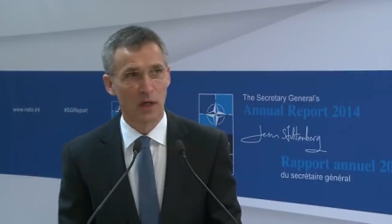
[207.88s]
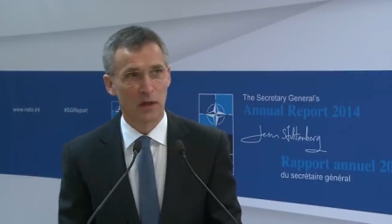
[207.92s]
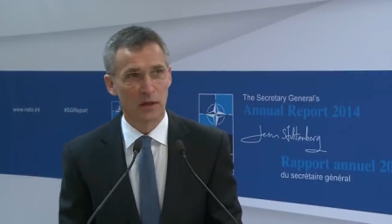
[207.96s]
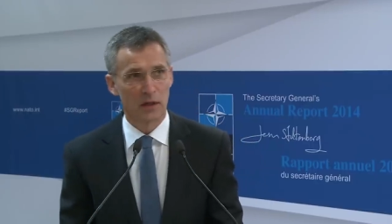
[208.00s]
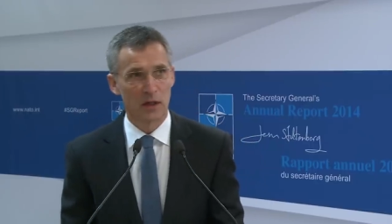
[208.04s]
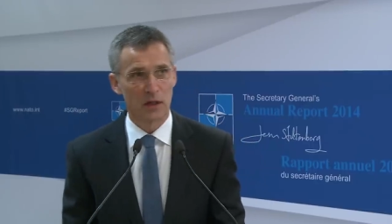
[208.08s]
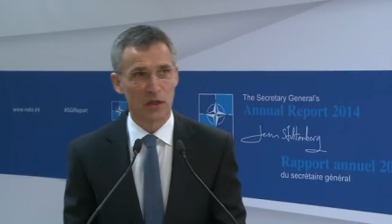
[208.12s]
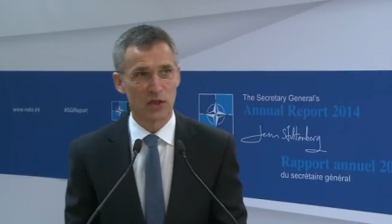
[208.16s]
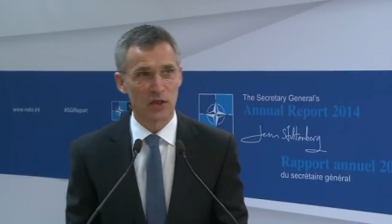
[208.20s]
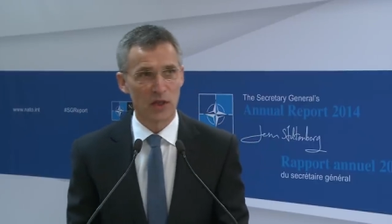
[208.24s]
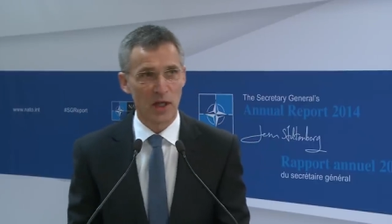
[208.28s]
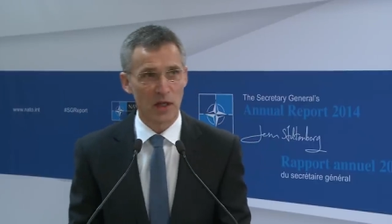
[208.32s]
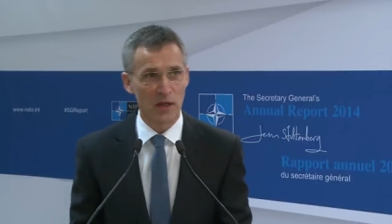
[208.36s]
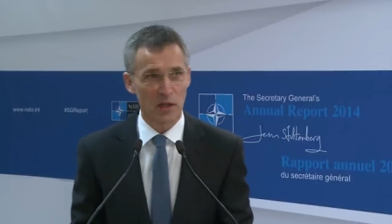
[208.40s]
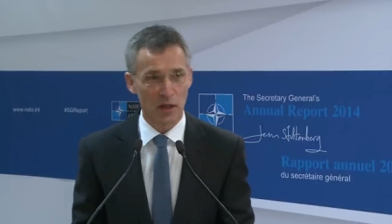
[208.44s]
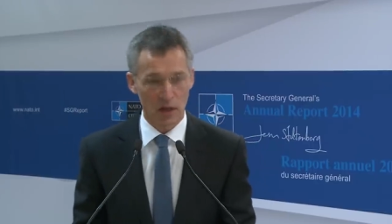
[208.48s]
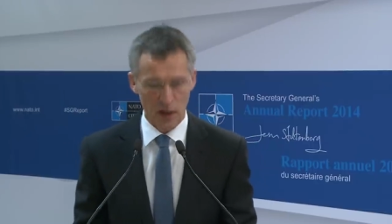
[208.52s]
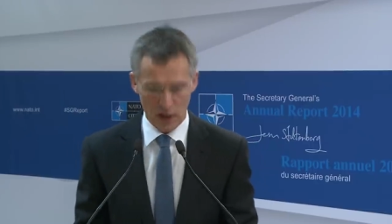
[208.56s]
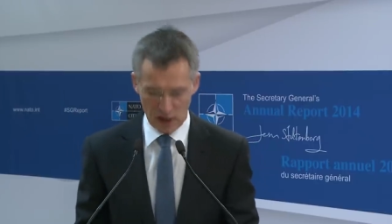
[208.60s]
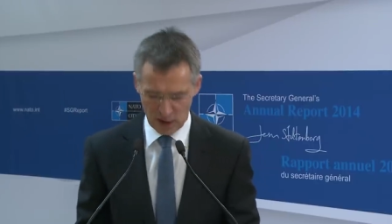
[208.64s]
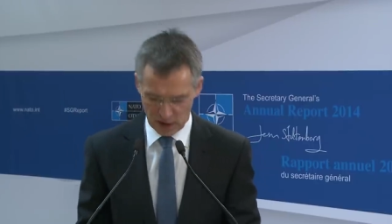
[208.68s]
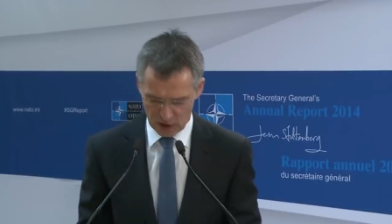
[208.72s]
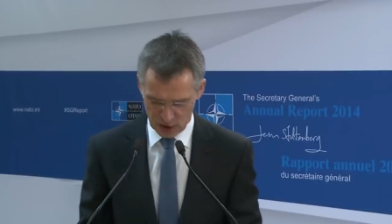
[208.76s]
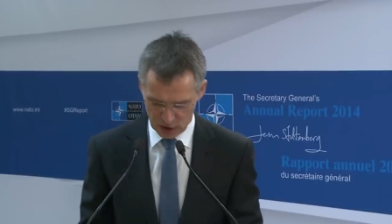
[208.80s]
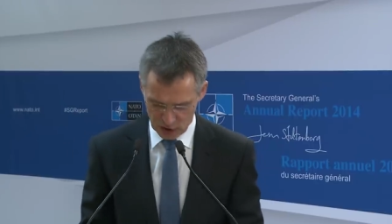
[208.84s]
The general
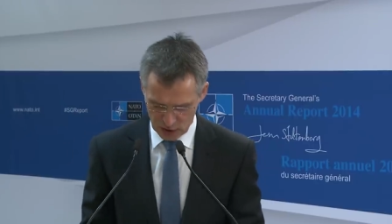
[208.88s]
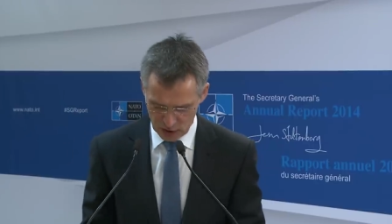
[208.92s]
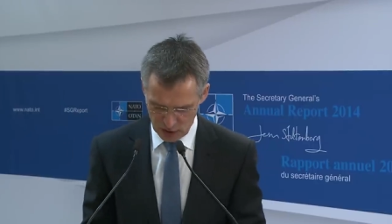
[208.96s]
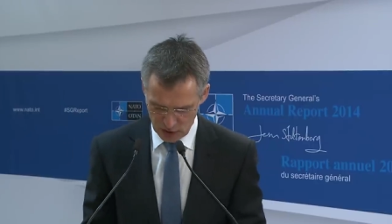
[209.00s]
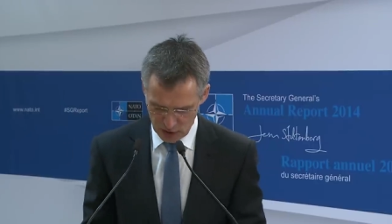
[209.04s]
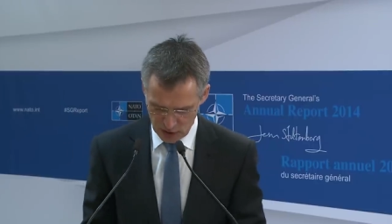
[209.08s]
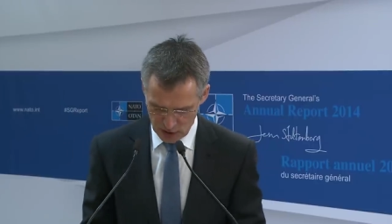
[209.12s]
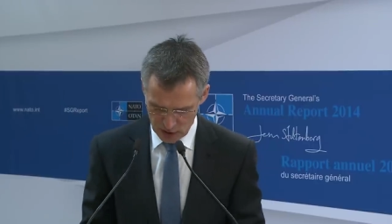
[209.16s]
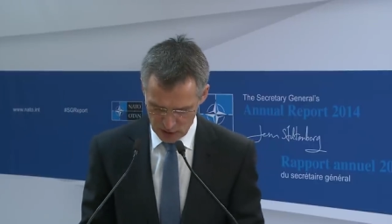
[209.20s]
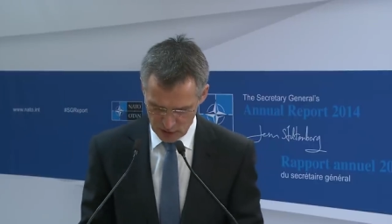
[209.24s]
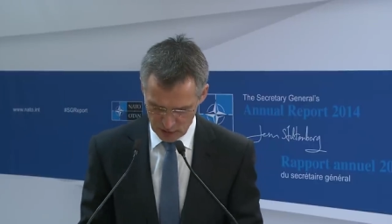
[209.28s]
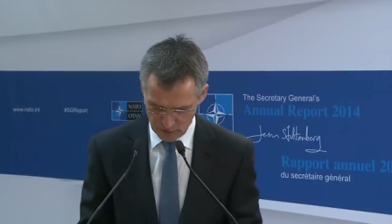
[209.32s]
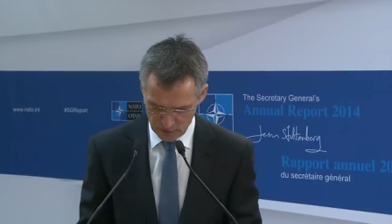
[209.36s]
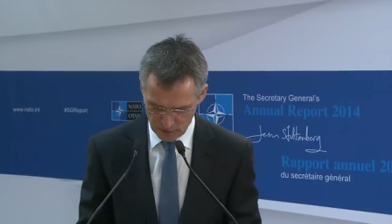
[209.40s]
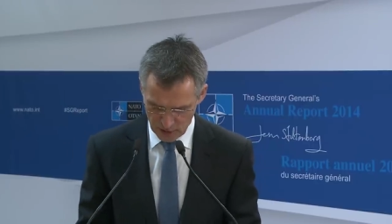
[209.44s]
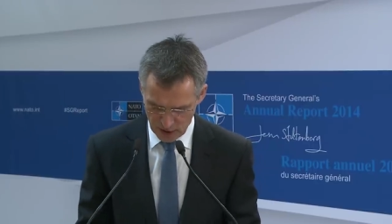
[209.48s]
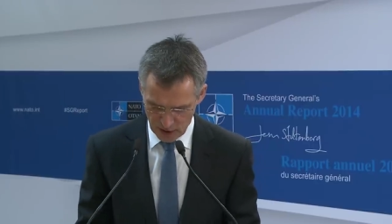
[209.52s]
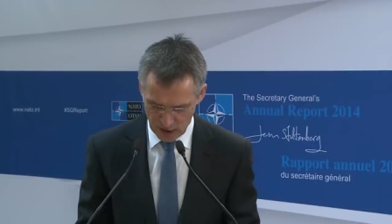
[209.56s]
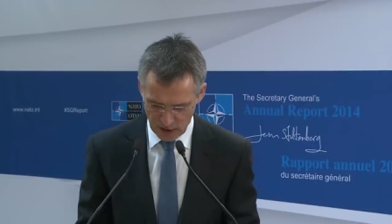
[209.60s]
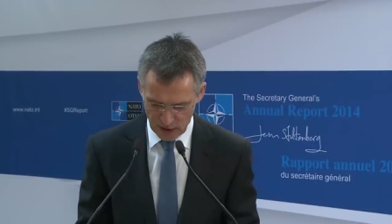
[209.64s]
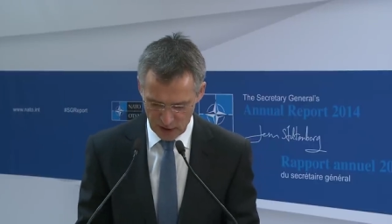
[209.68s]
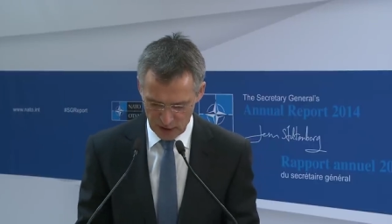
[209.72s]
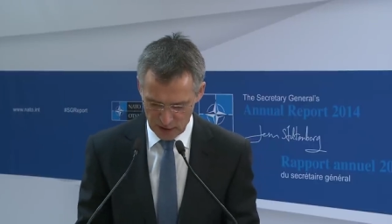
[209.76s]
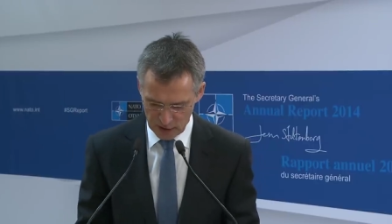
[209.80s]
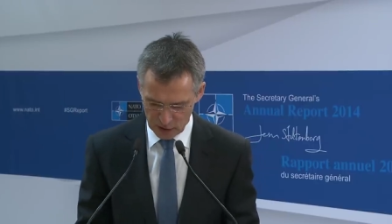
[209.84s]
elections
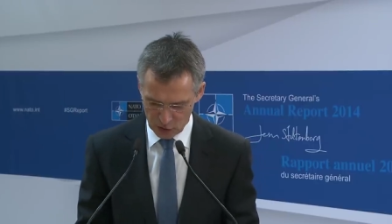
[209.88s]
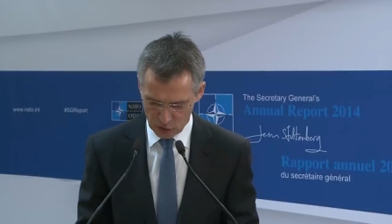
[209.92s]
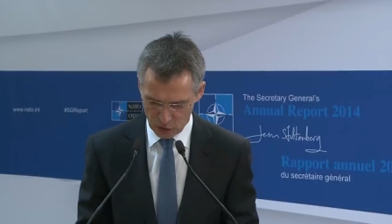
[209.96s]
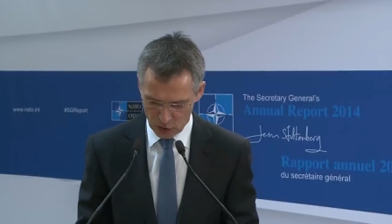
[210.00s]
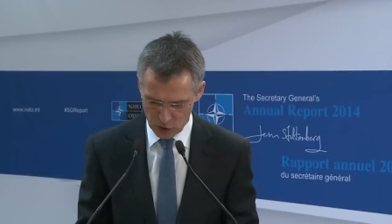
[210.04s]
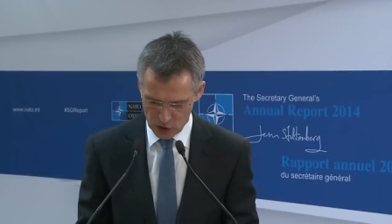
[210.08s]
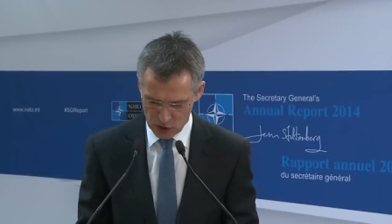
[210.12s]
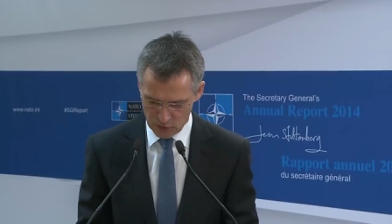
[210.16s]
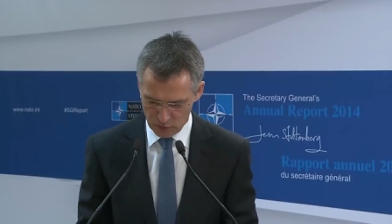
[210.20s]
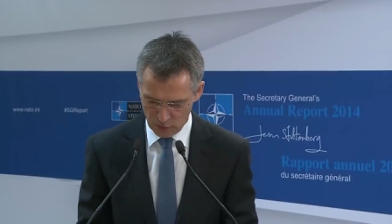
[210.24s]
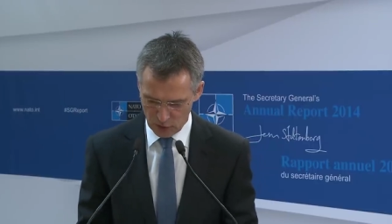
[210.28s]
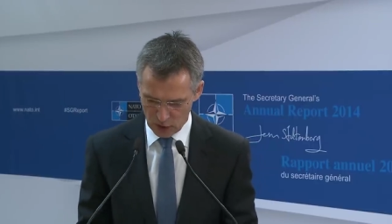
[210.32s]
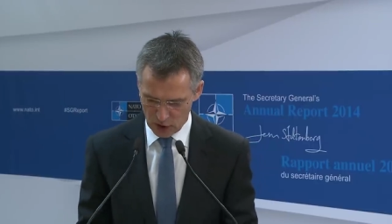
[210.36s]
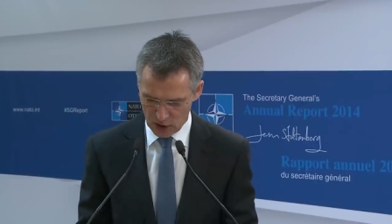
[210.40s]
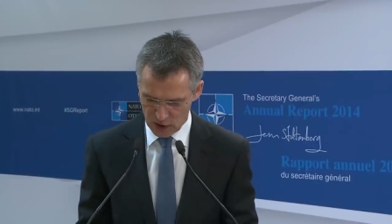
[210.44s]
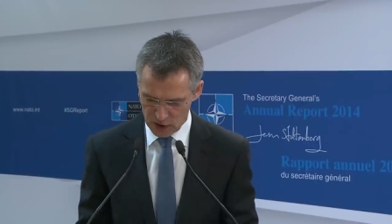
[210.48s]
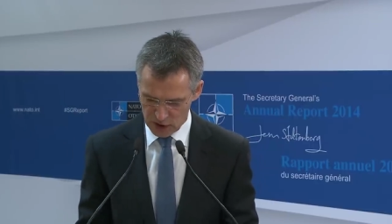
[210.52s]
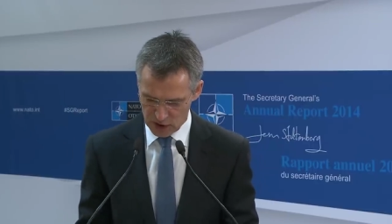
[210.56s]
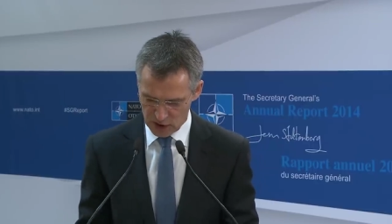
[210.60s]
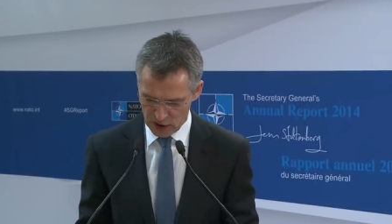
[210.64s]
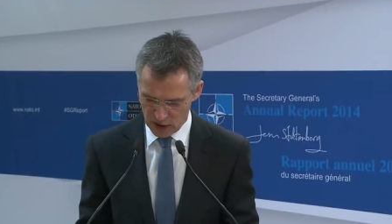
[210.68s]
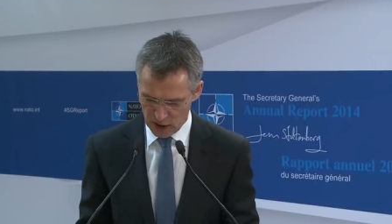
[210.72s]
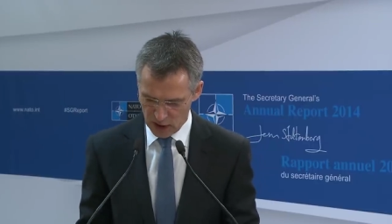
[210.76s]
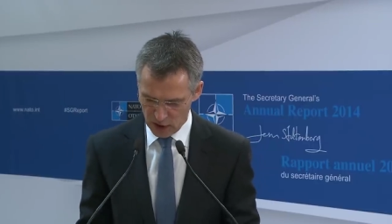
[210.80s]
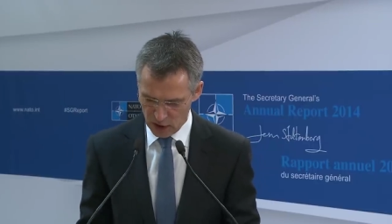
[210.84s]
held in Kosovo
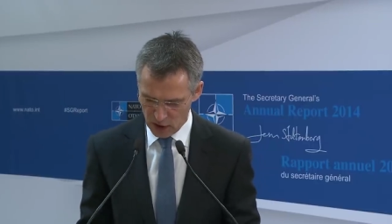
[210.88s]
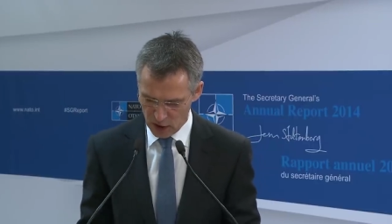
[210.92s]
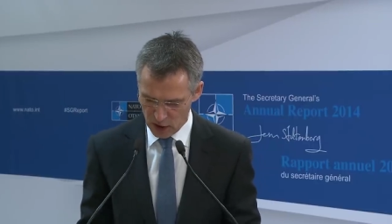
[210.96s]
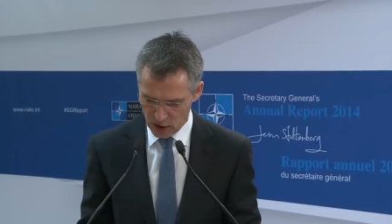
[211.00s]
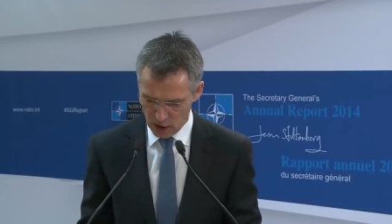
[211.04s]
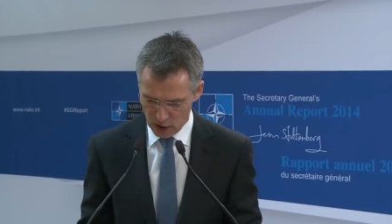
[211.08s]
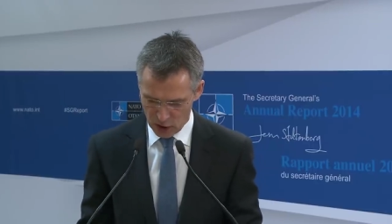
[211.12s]
last year